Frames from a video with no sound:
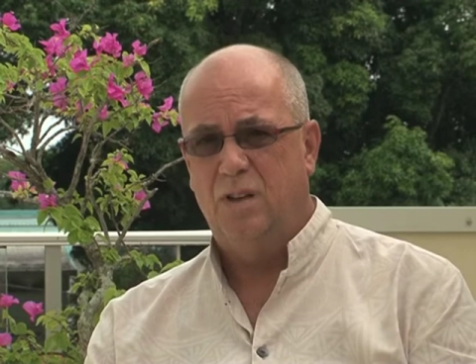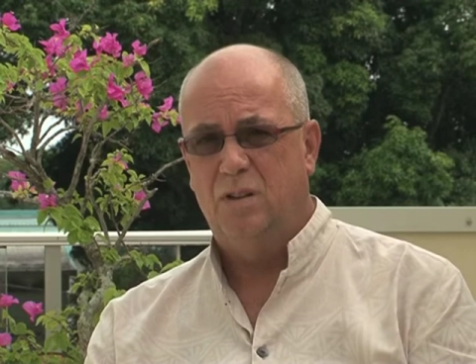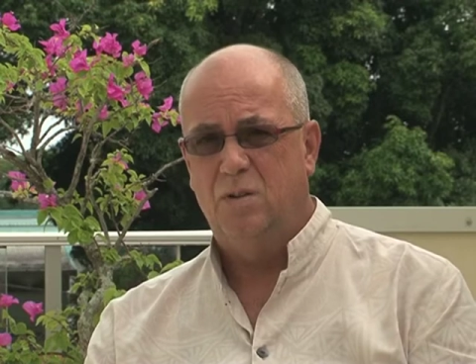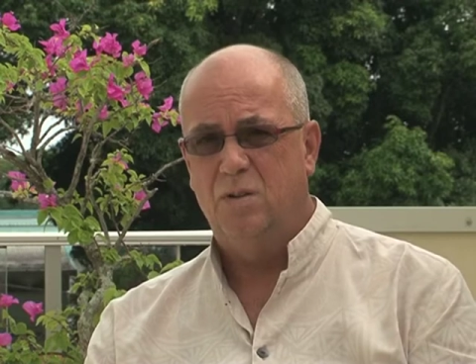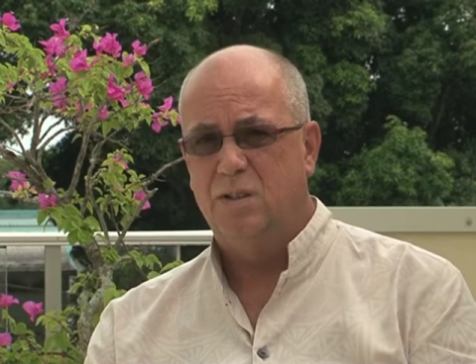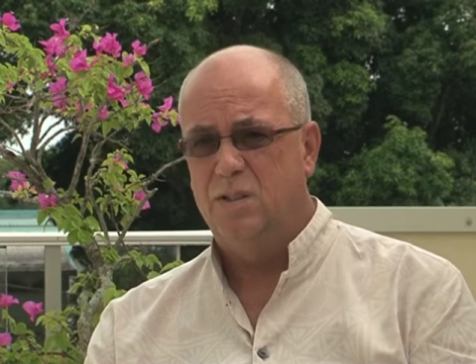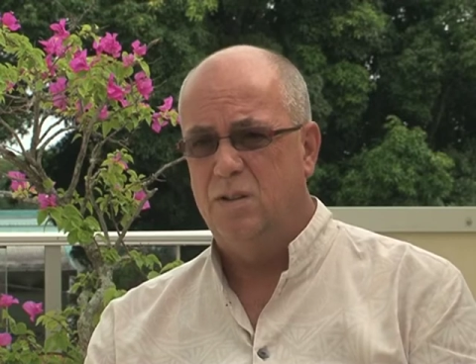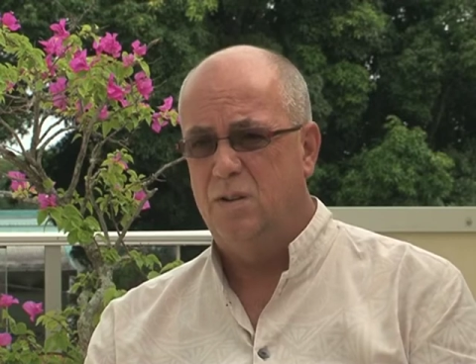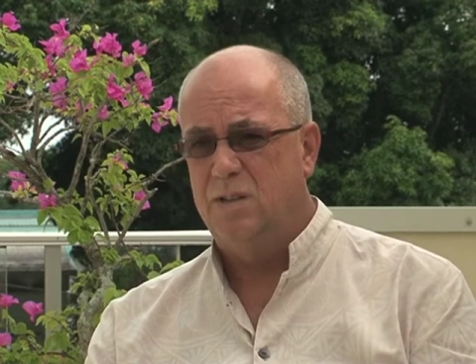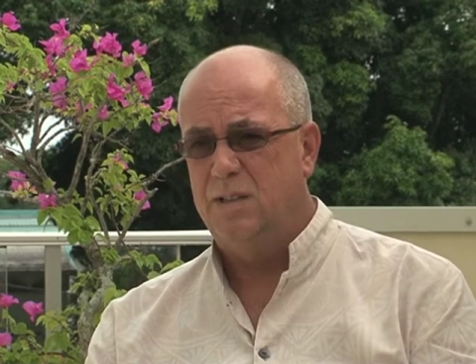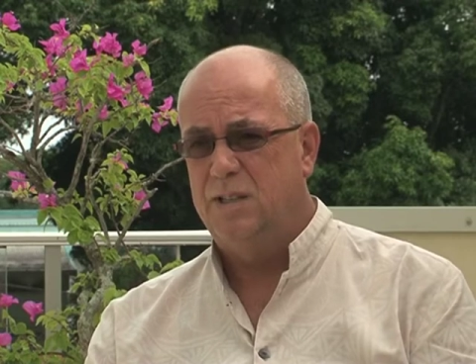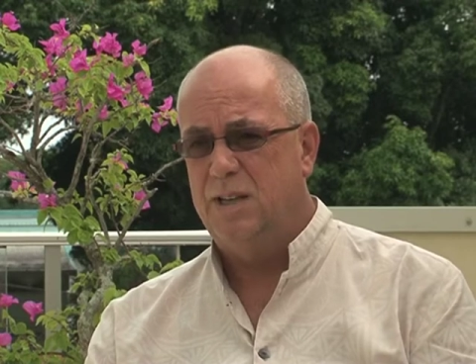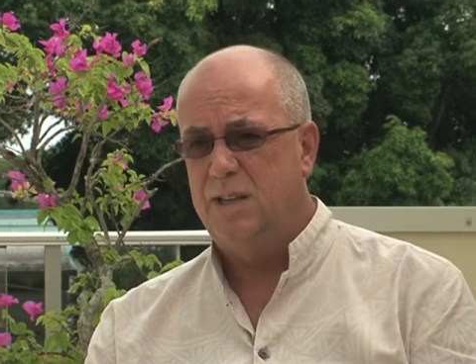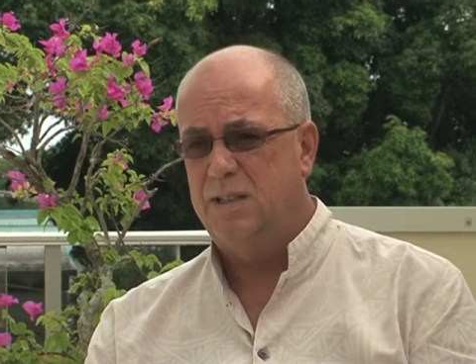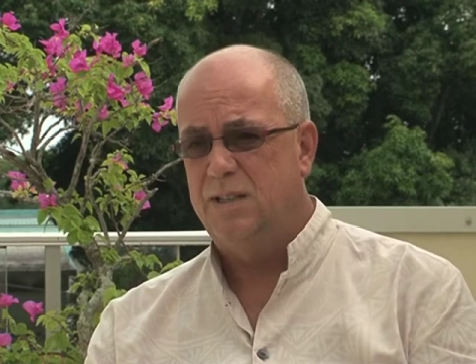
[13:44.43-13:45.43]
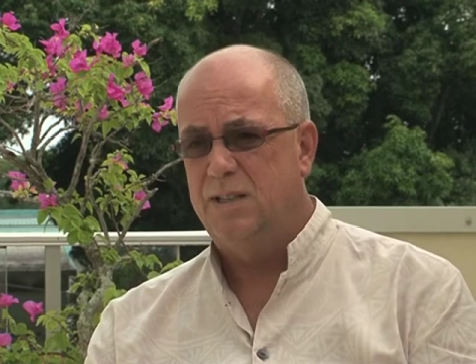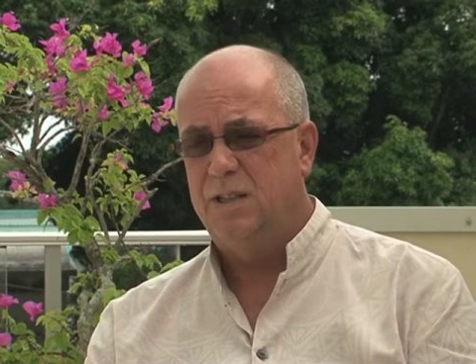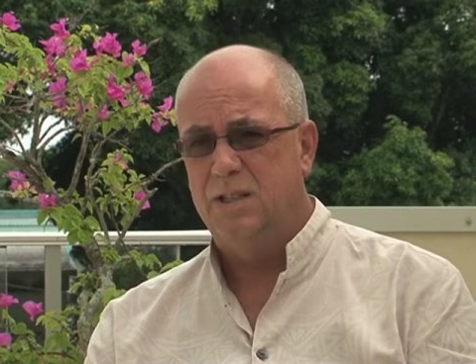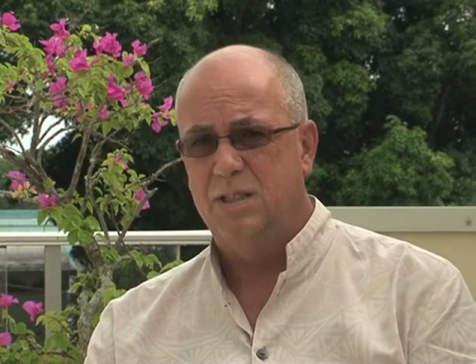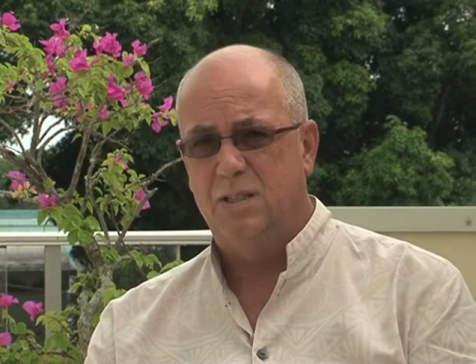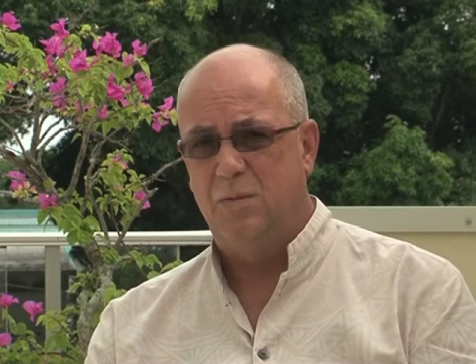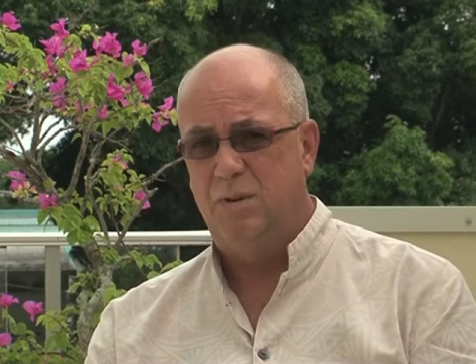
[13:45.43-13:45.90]
concerned
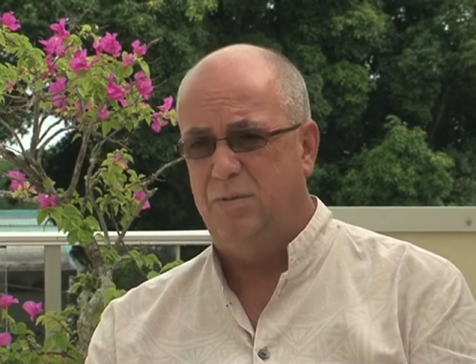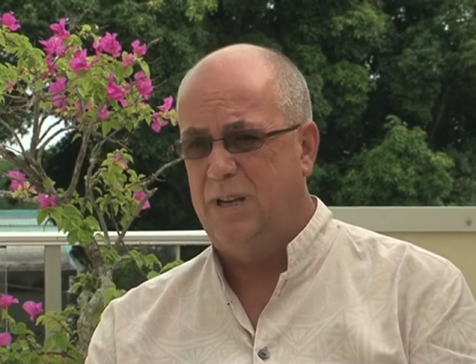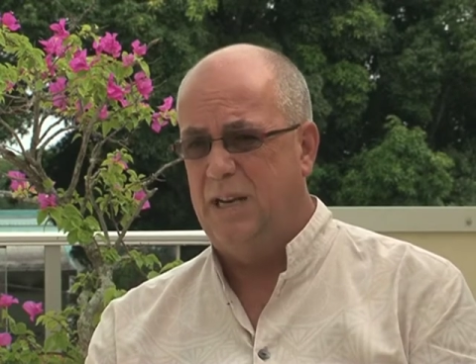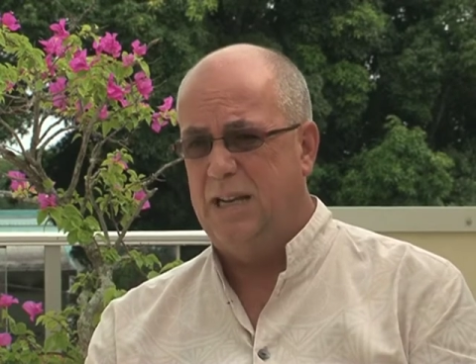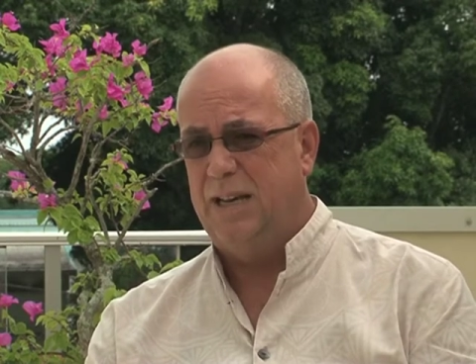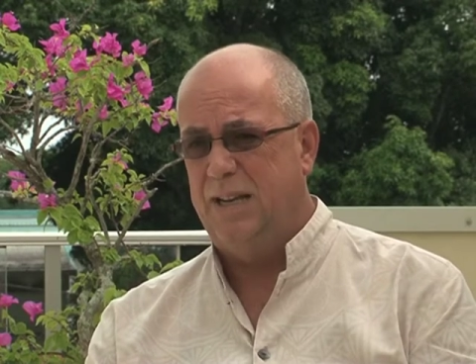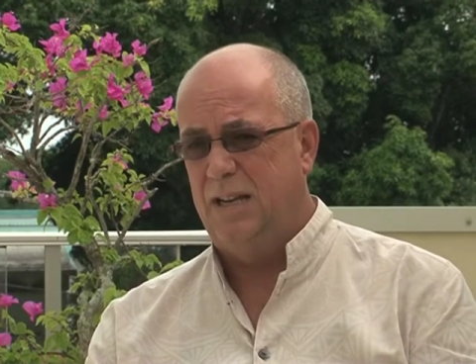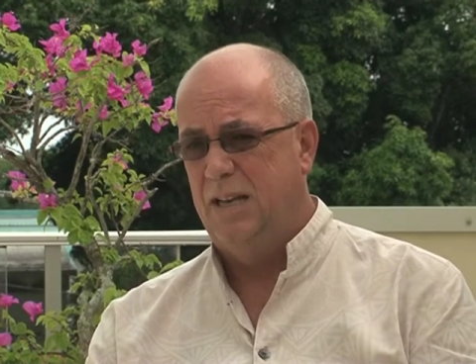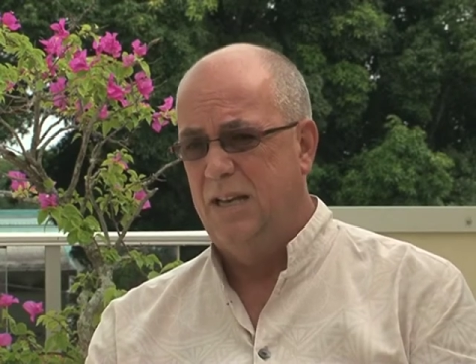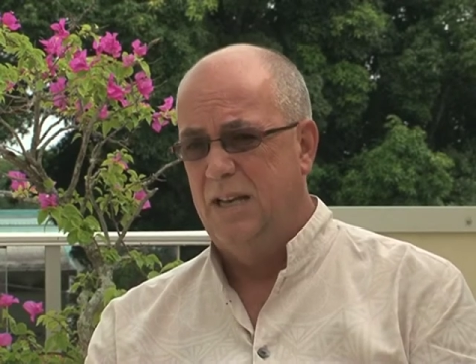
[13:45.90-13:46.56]
statisticians, we really got